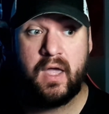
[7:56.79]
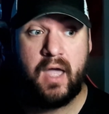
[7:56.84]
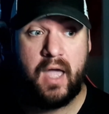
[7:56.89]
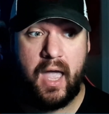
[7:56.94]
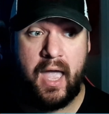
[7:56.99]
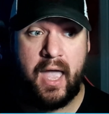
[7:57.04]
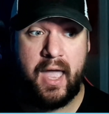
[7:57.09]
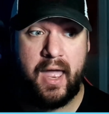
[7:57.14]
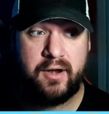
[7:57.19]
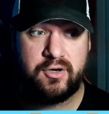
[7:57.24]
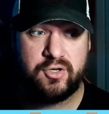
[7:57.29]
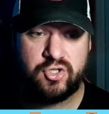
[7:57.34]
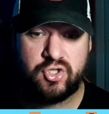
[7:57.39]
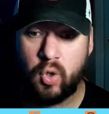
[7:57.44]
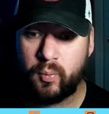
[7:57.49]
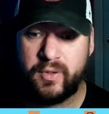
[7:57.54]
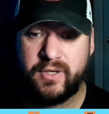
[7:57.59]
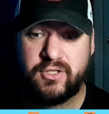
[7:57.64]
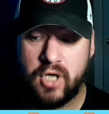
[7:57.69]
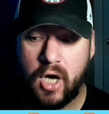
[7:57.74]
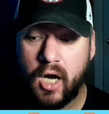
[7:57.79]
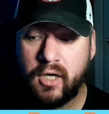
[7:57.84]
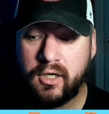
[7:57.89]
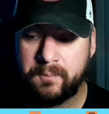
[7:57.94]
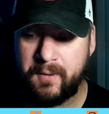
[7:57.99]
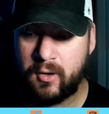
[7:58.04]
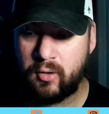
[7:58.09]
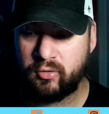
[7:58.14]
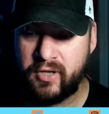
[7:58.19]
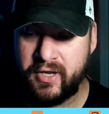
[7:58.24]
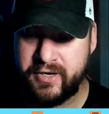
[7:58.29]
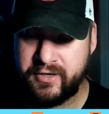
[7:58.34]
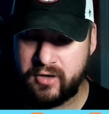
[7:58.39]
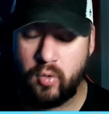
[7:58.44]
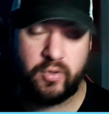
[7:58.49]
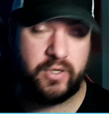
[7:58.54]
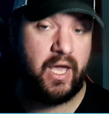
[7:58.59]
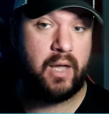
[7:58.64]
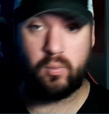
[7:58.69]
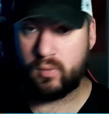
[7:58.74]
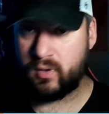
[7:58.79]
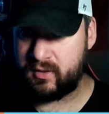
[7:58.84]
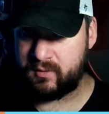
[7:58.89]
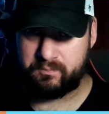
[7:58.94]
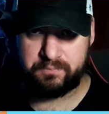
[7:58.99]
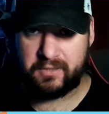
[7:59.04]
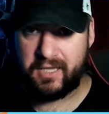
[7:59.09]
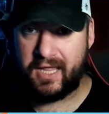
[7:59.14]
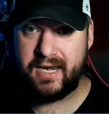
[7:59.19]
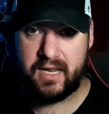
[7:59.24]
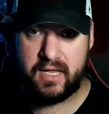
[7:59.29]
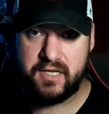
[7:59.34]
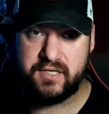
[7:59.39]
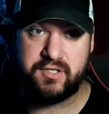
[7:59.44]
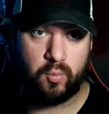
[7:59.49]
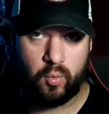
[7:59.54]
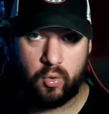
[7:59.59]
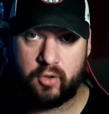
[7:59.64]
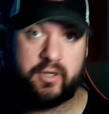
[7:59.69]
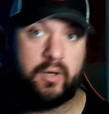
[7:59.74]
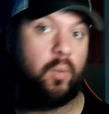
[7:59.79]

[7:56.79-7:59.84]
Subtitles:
And so we talk about, like, okay, when plan A isn't working,